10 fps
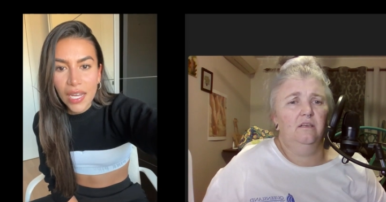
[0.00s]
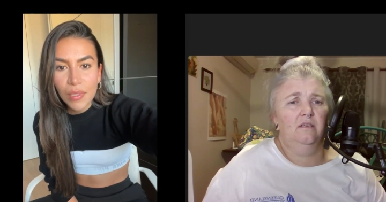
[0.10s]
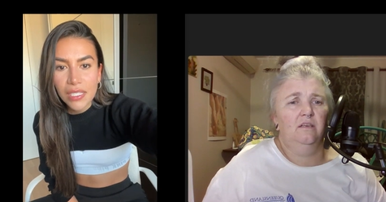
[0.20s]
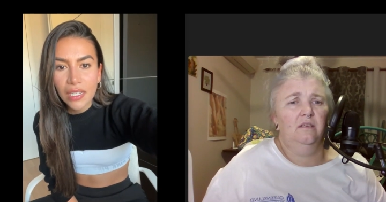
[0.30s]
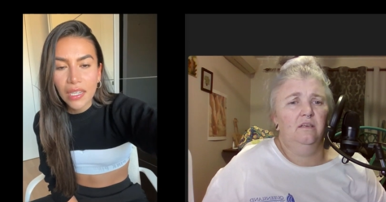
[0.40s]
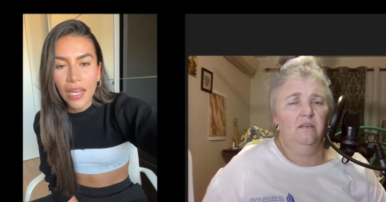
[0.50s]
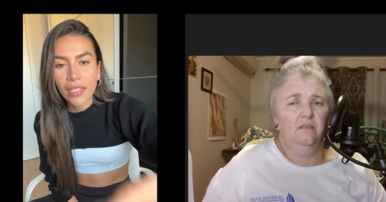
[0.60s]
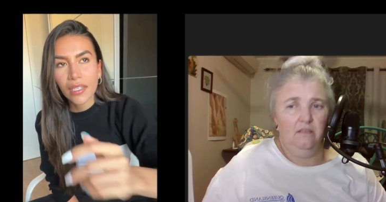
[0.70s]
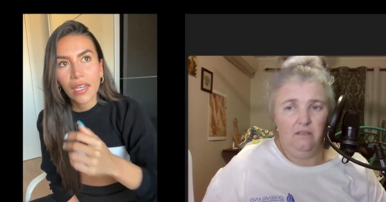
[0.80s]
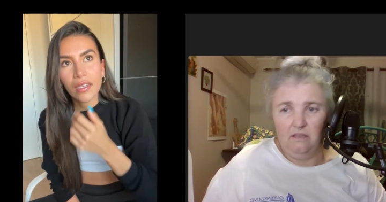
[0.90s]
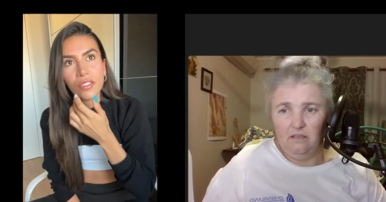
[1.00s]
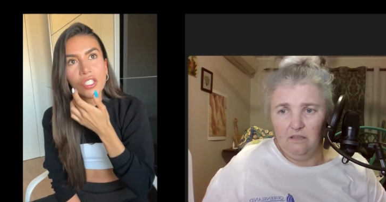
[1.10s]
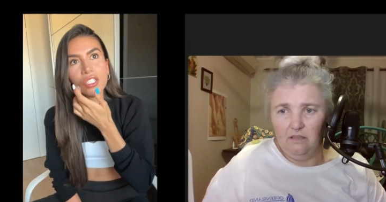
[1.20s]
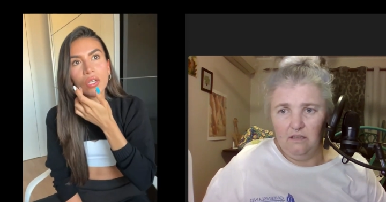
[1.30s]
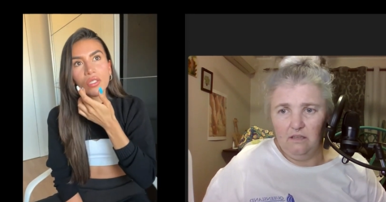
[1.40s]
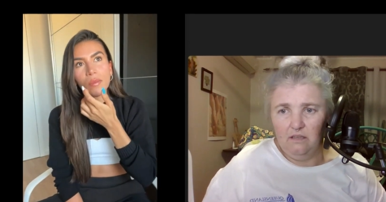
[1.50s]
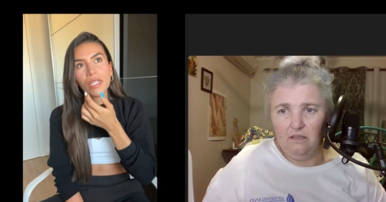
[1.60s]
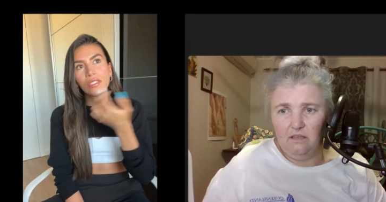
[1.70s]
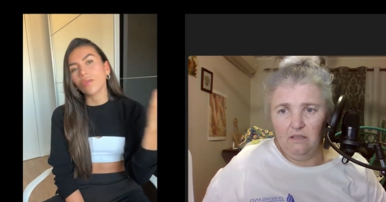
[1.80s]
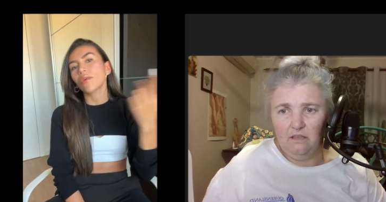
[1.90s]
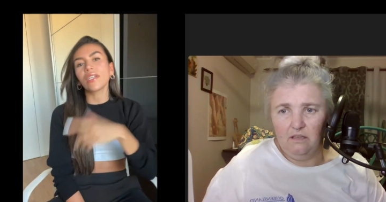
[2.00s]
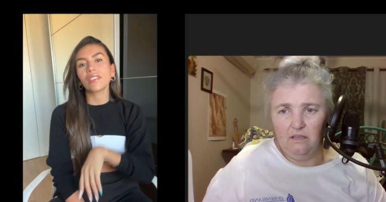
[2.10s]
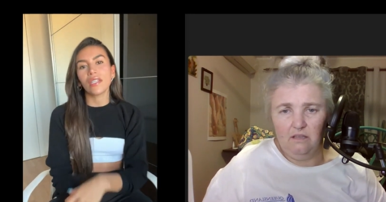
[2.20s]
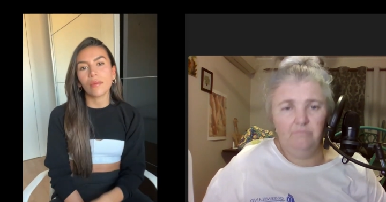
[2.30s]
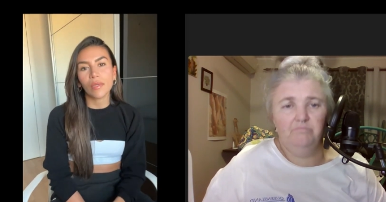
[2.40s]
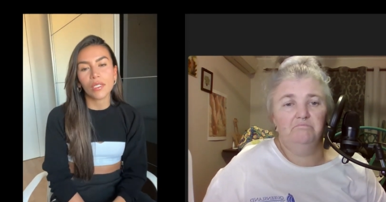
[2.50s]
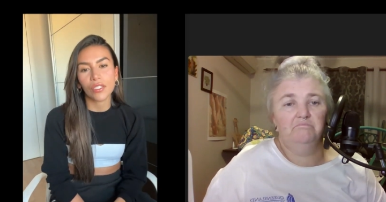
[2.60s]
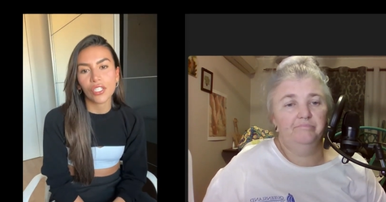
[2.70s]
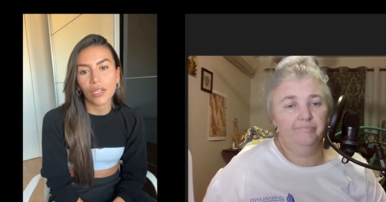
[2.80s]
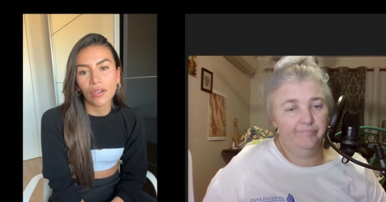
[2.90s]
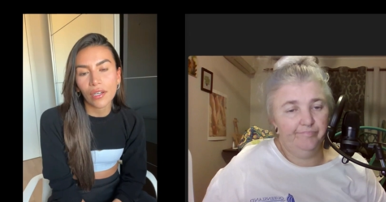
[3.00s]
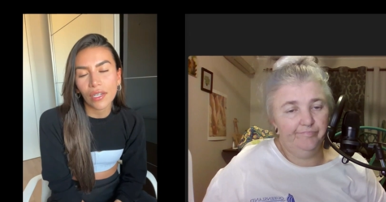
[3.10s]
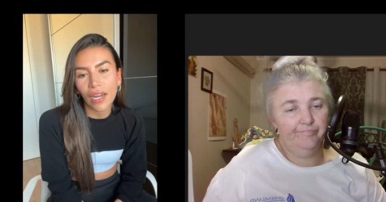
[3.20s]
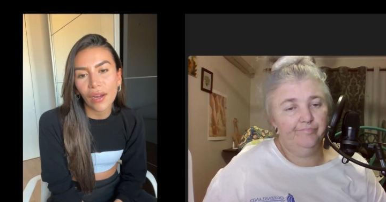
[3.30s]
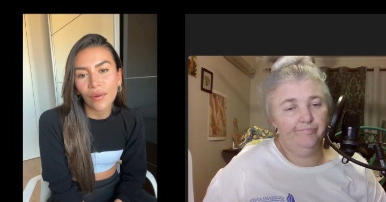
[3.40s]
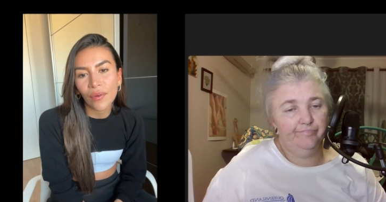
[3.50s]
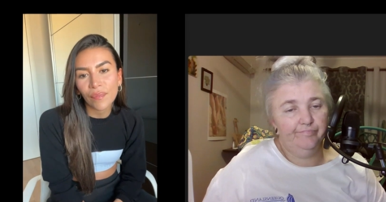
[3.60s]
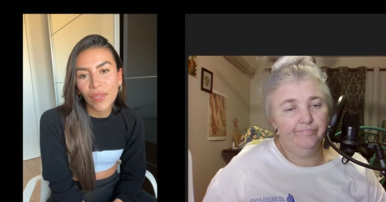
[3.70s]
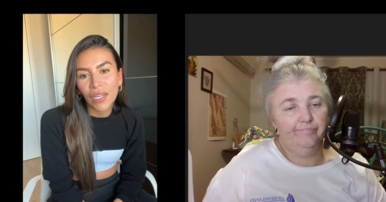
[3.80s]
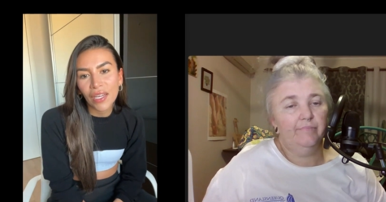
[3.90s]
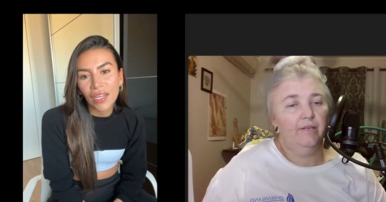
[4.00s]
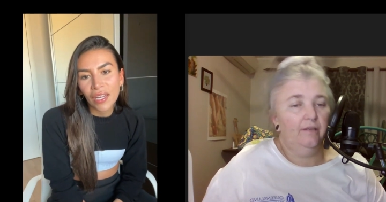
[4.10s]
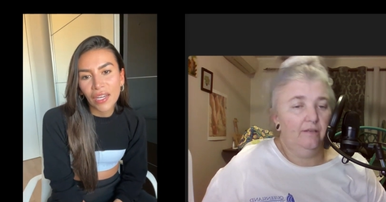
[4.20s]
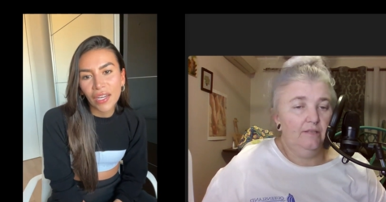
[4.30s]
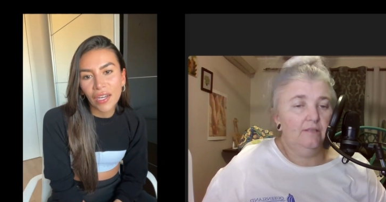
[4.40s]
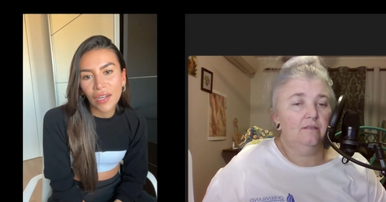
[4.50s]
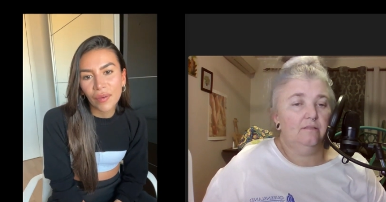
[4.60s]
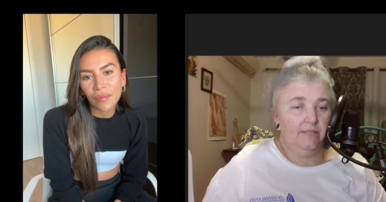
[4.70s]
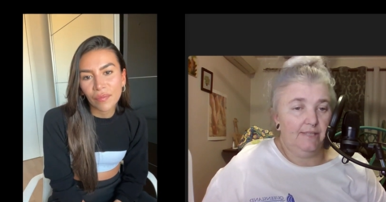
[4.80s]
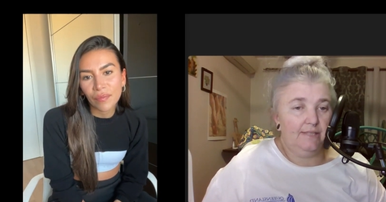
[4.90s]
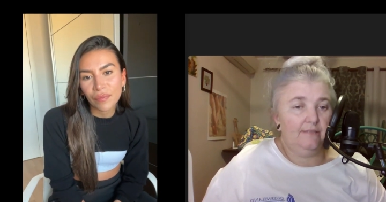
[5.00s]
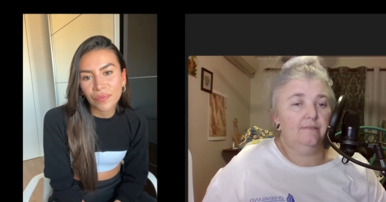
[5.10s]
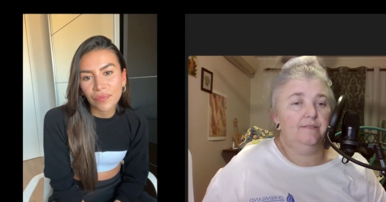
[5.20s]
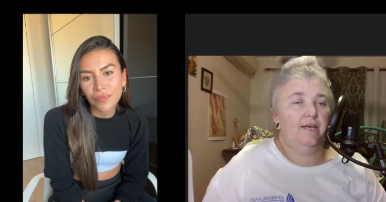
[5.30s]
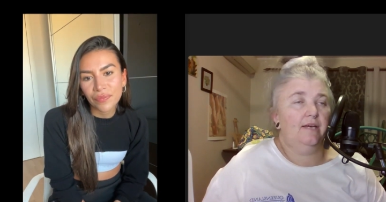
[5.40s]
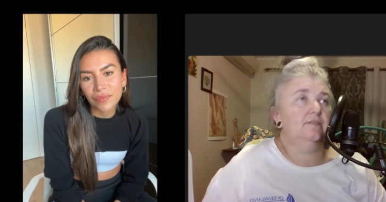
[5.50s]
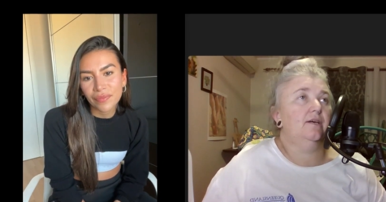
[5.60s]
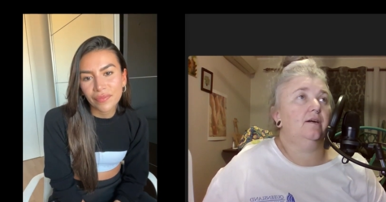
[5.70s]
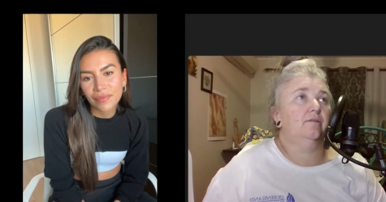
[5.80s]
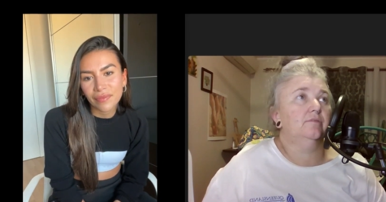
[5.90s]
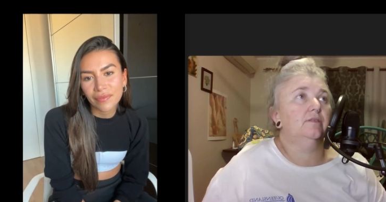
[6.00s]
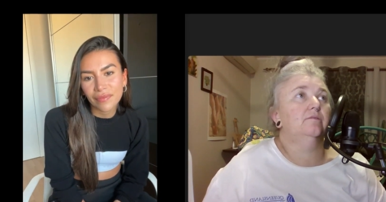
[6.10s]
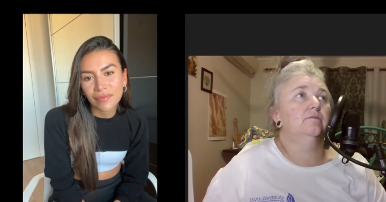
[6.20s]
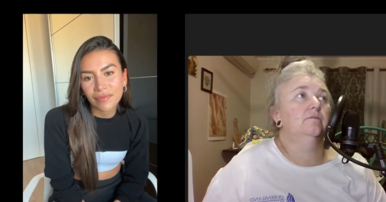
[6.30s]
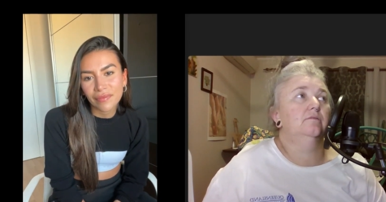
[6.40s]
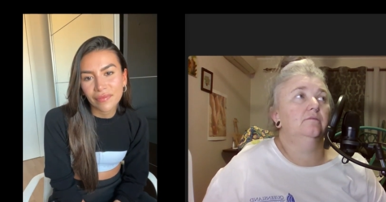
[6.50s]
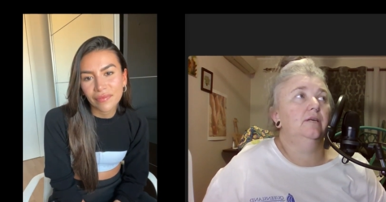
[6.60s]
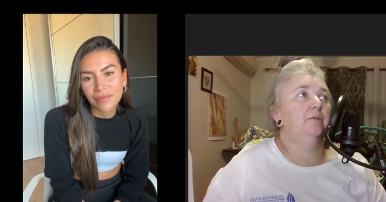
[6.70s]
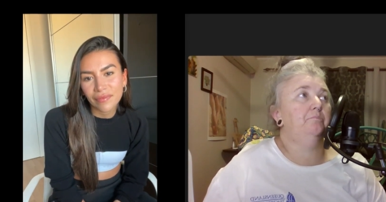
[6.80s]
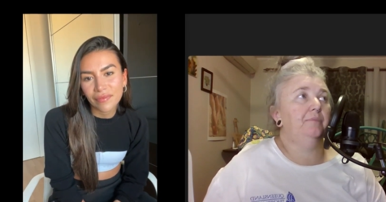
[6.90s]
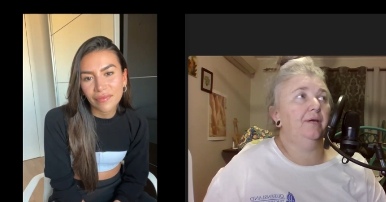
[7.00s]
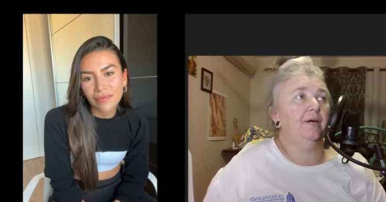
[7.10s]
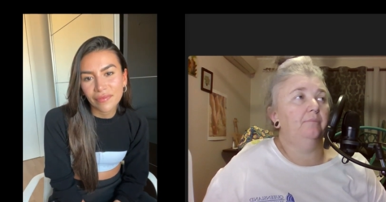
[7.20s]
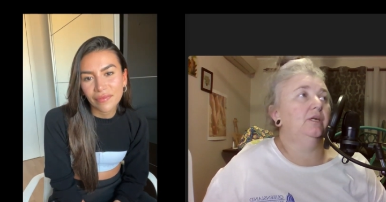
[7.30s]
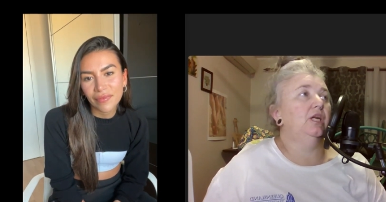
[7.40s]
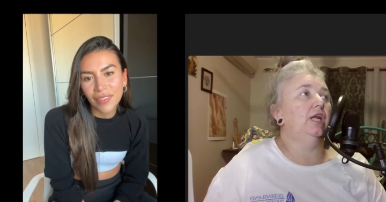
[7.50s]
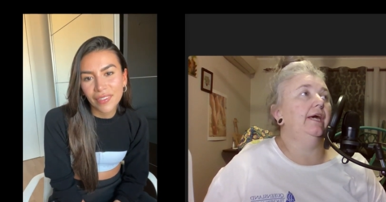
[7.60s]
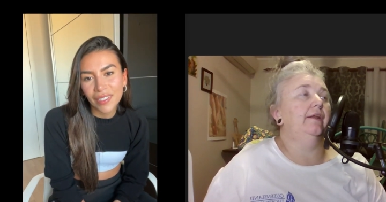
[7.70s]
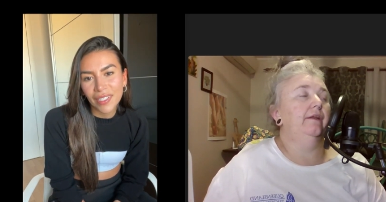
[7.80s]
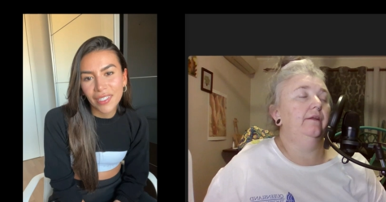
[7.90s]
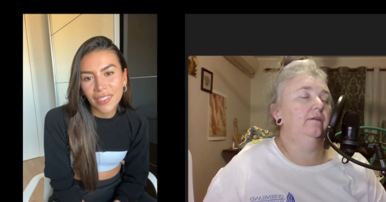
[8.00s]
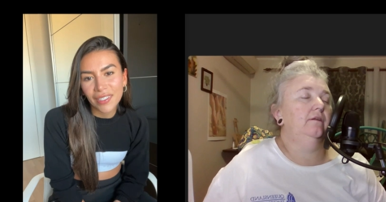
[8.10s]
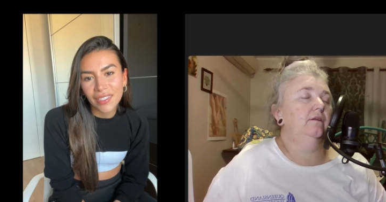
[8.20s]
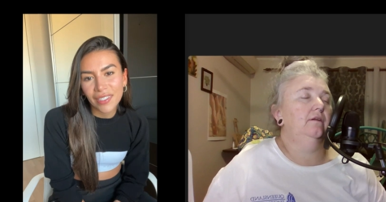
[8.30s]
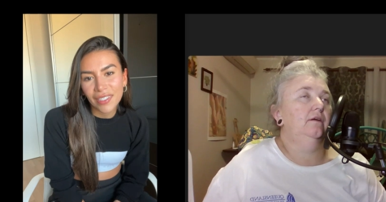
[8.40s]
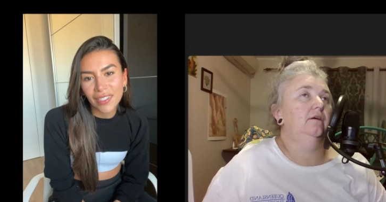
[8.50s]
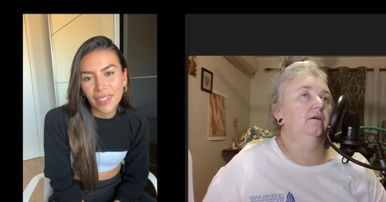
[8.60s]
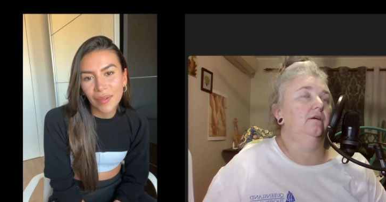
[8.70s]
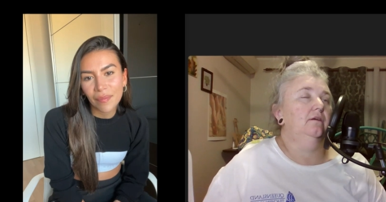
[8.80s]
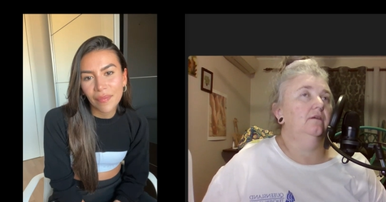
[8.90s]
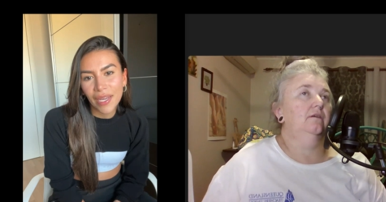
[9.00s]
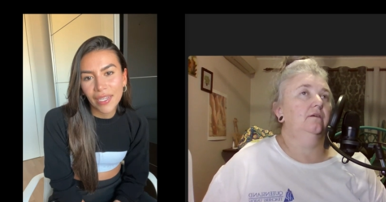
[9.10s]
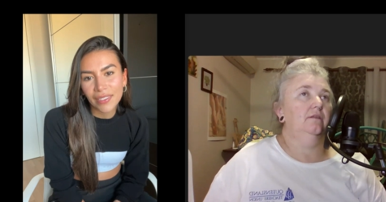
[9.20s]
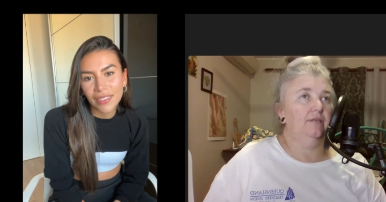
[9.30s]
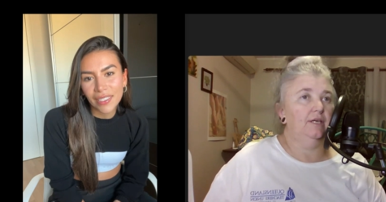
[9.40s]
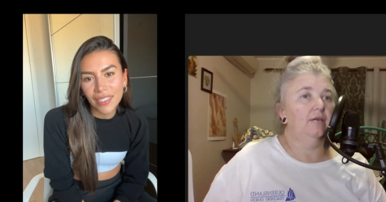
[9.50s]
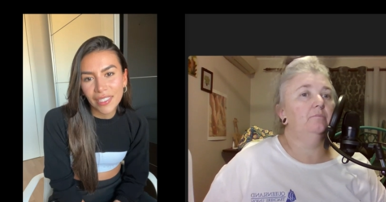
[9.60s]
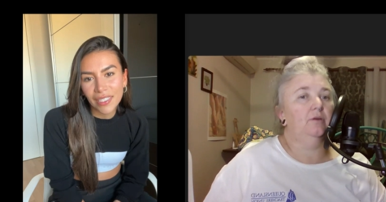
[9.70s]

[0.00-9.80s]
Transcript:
Speaker 1: His name is Glenn. Just go to my stories and I'm going to share it now.
Speaker 2: Um, Sounds like a real hip name, Glenn. Amanda the